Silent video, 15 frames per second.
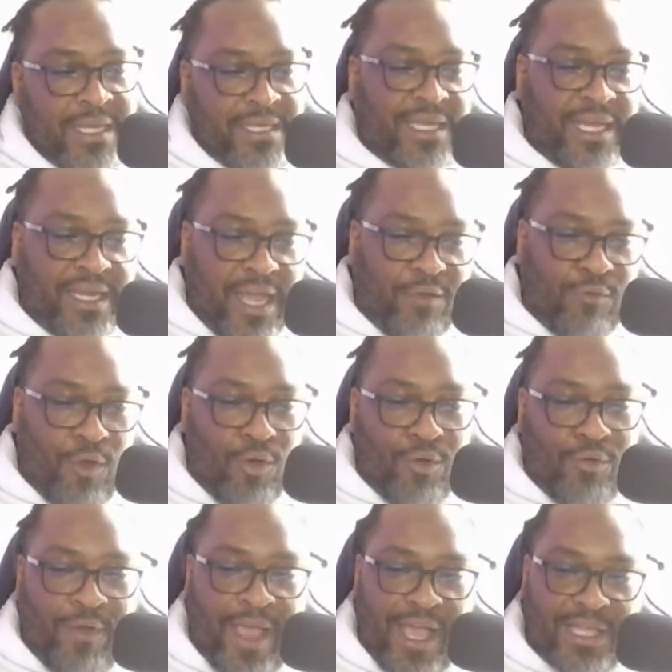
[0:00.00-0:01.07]
Then they
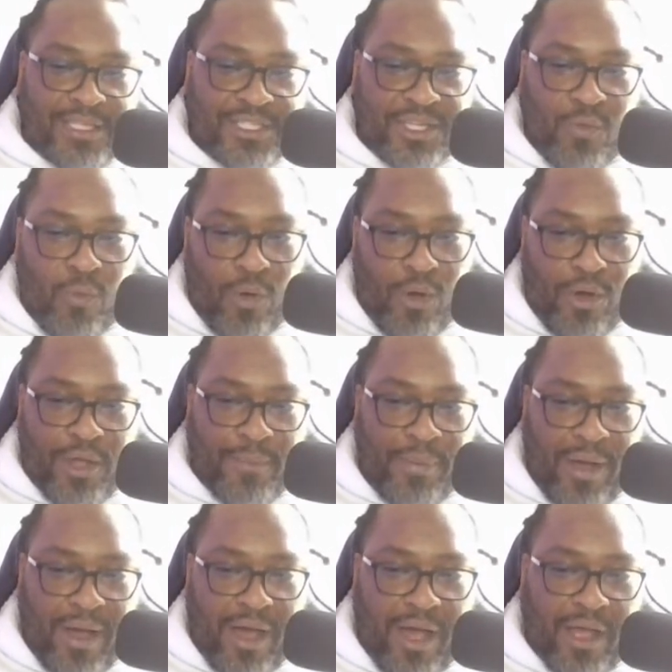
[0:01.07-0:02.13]
rode around to the water
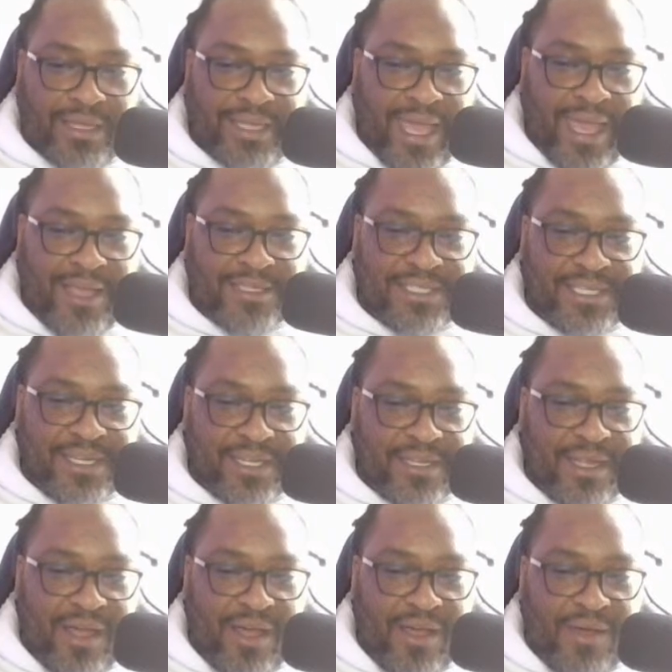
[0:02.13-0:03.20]
park, down to
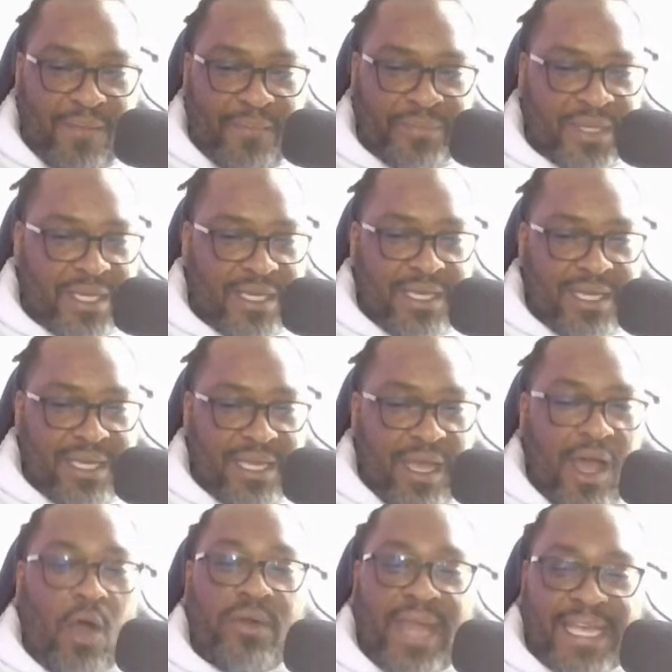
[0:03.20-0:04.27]

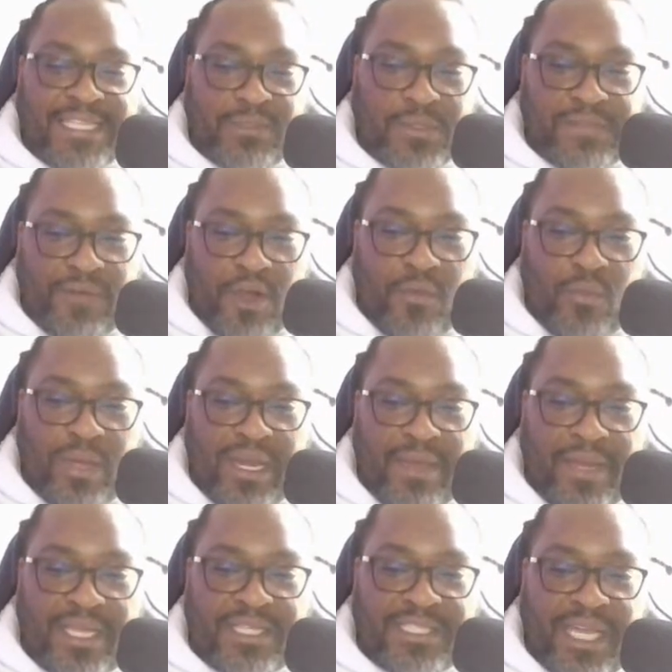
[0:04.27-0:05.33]
the, Ness was flirting with
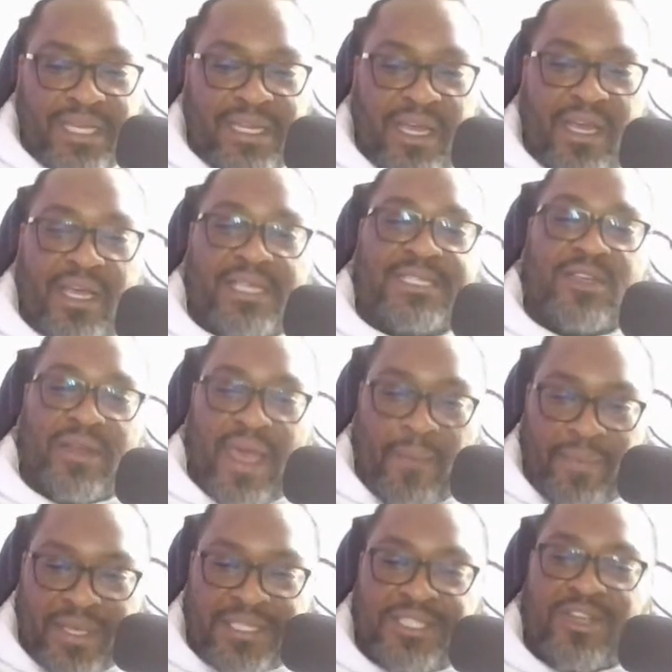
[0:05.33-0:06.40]
Lemon and Jay Dunn. So
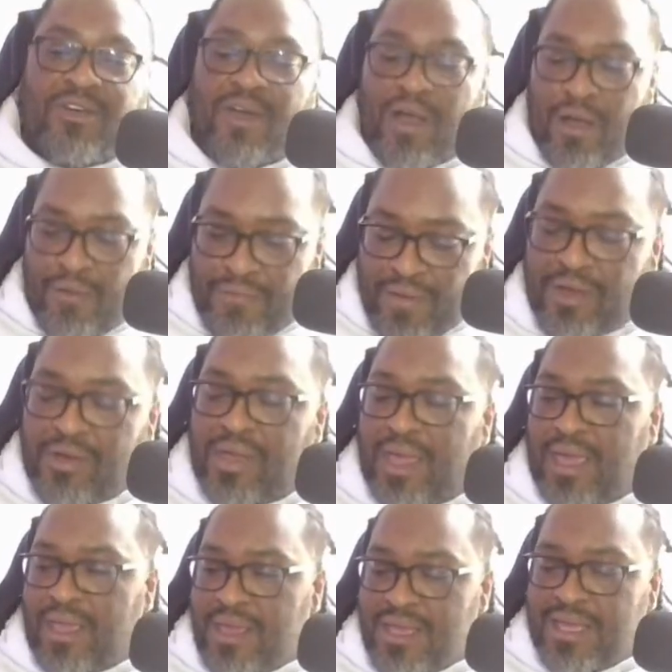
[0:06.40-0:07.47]
that pissed her off. Okay.